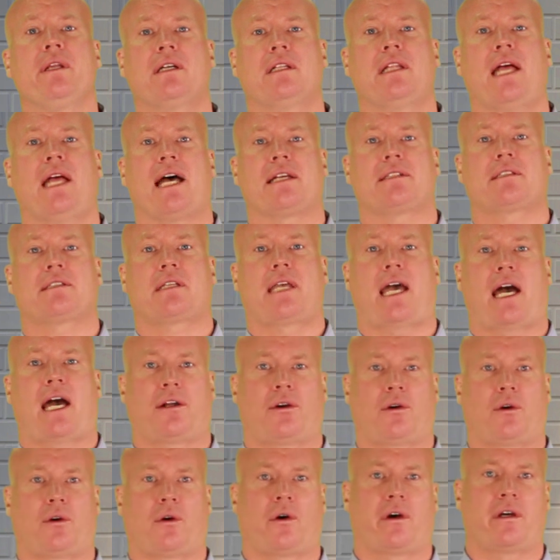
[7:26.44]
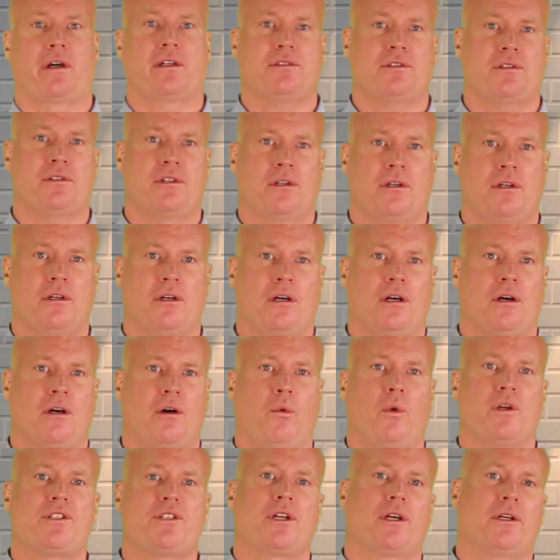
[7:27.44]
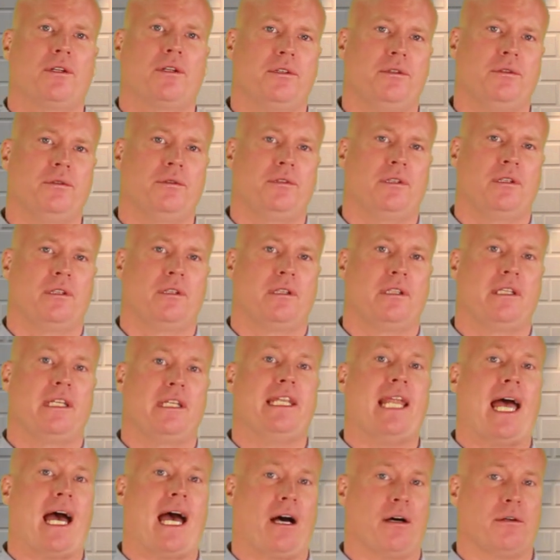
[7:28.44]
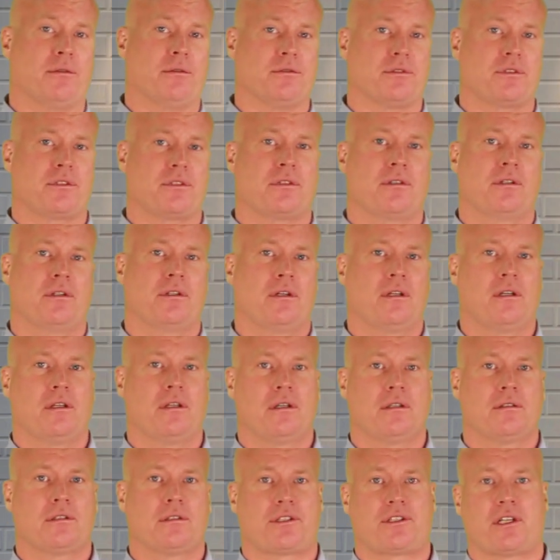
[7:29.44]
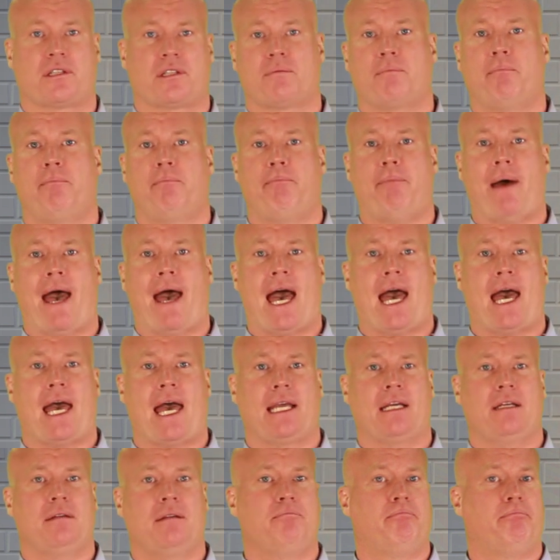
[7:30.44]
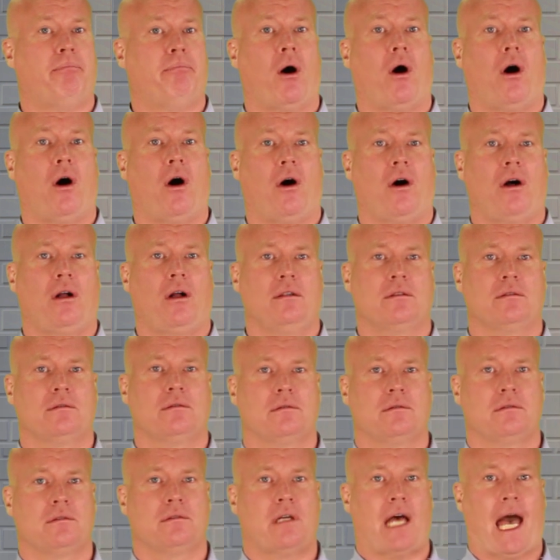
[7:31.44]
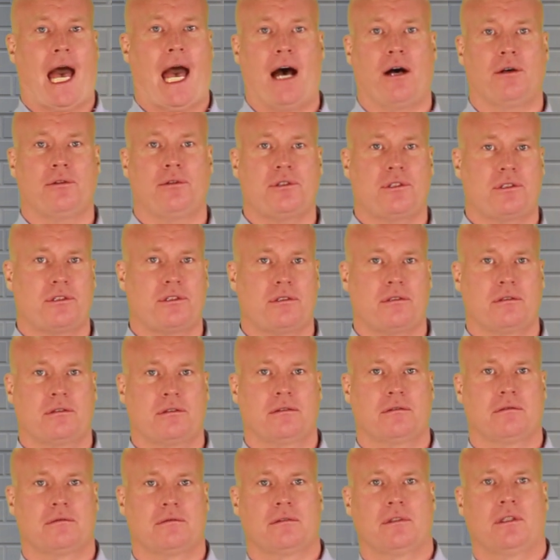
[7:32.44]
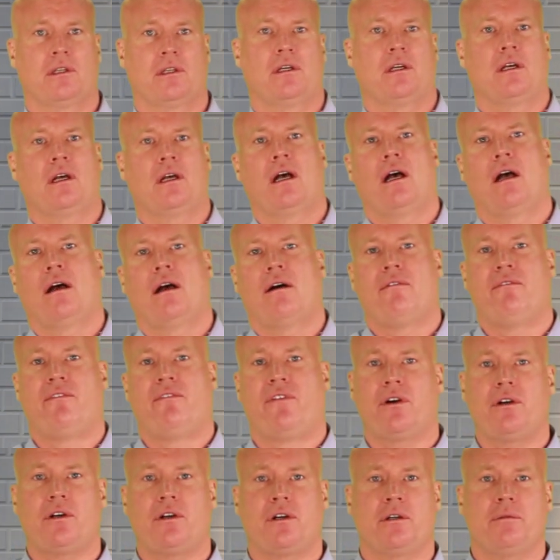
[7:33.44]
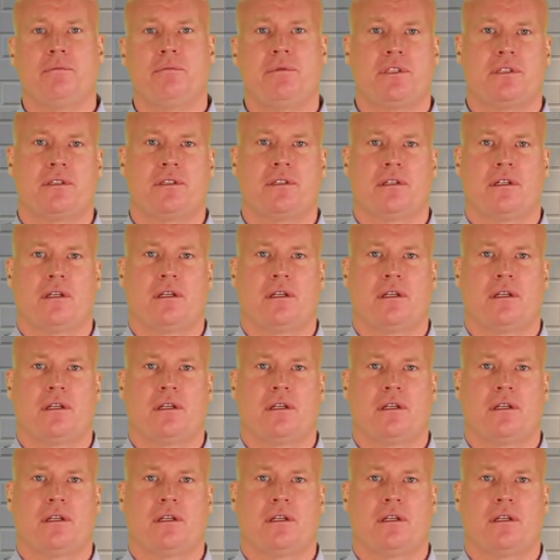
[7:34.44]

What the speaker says: class categories, which include nouns, such as bag, ball, house. Verbs